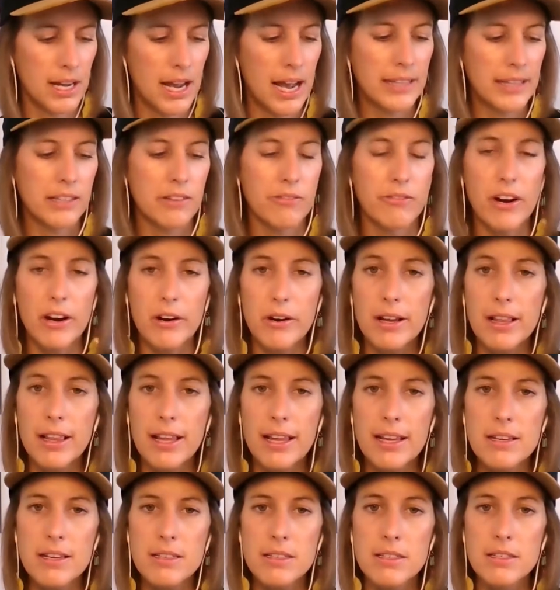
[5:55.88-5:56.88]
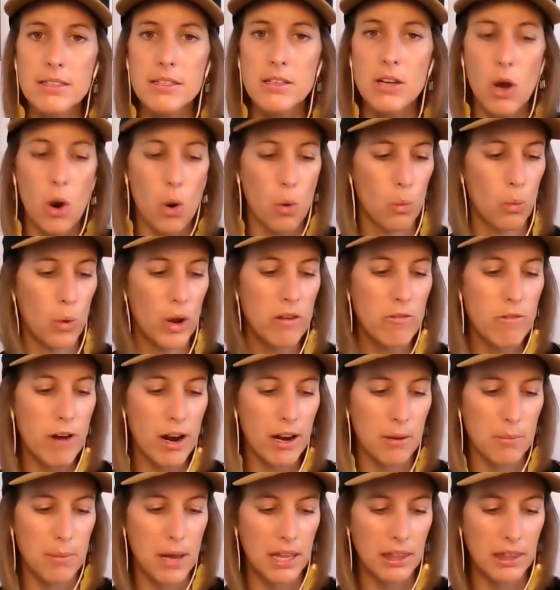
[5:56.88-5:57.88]
At the very least, we
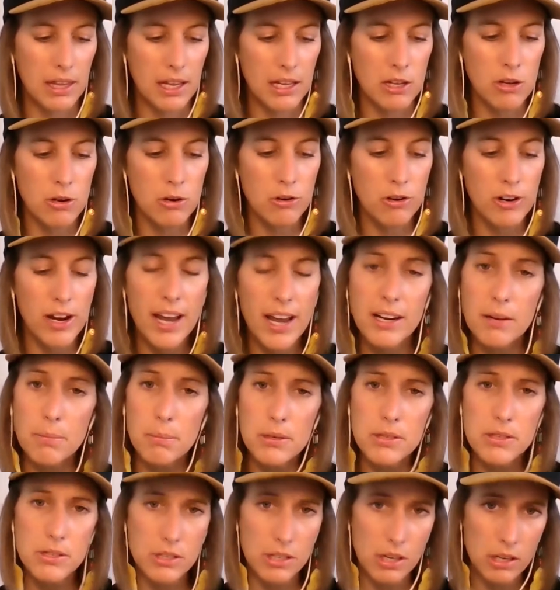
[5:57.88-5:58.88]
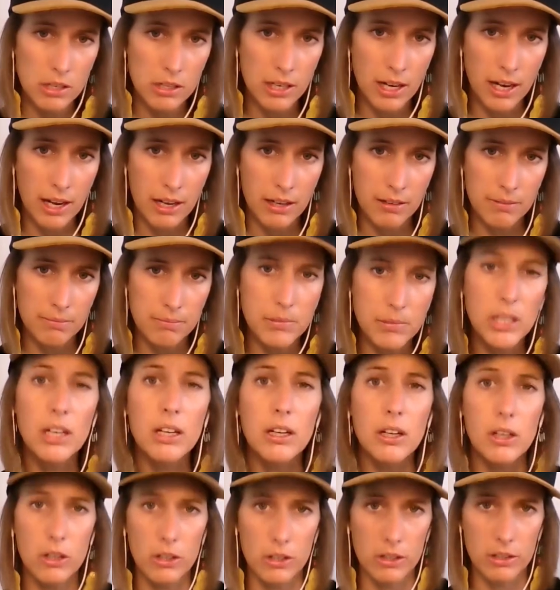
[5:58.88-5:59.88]
recommend that you create a persona. You
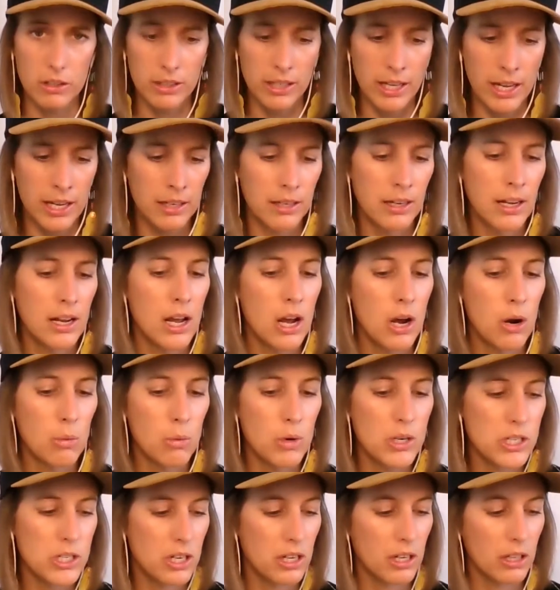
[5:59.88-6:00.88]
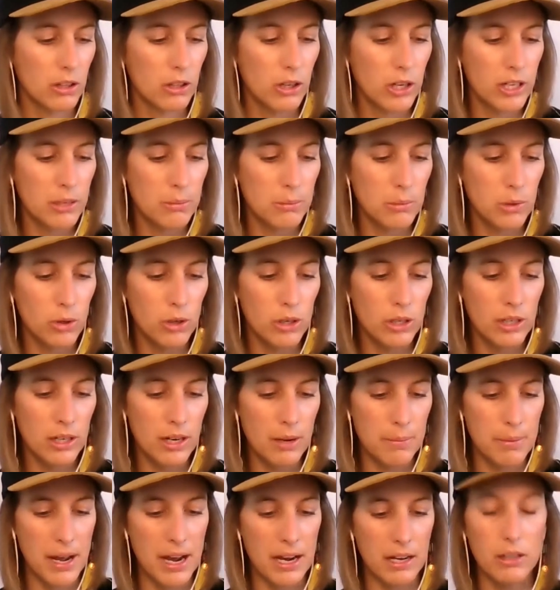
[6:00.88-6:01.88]
can Google that, which you can learn more
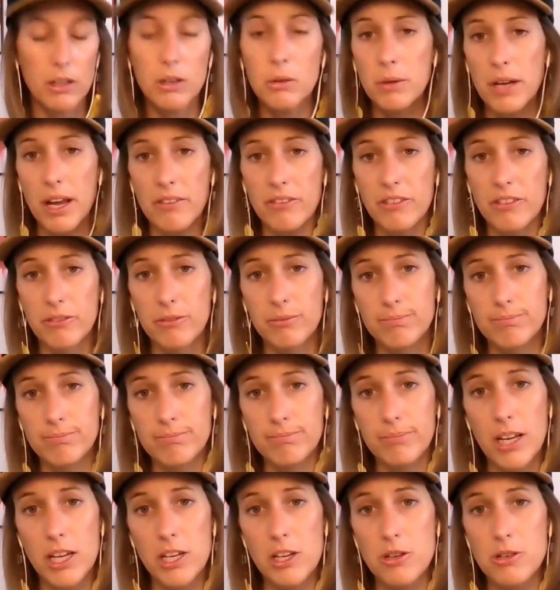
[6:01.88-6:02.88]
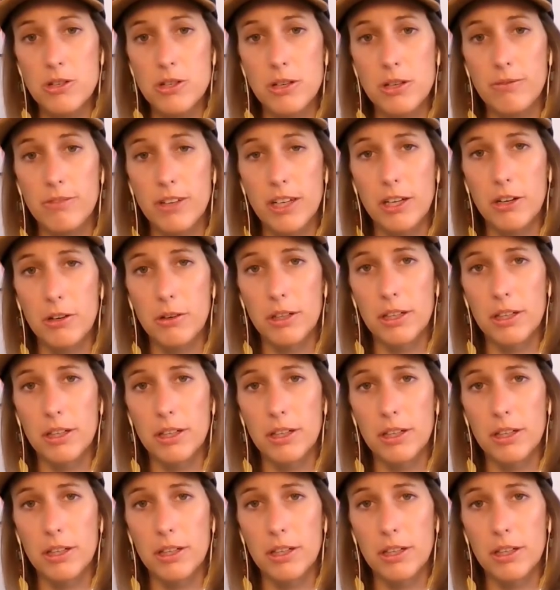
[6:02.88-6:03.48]
about. Oh, we have a YouTube video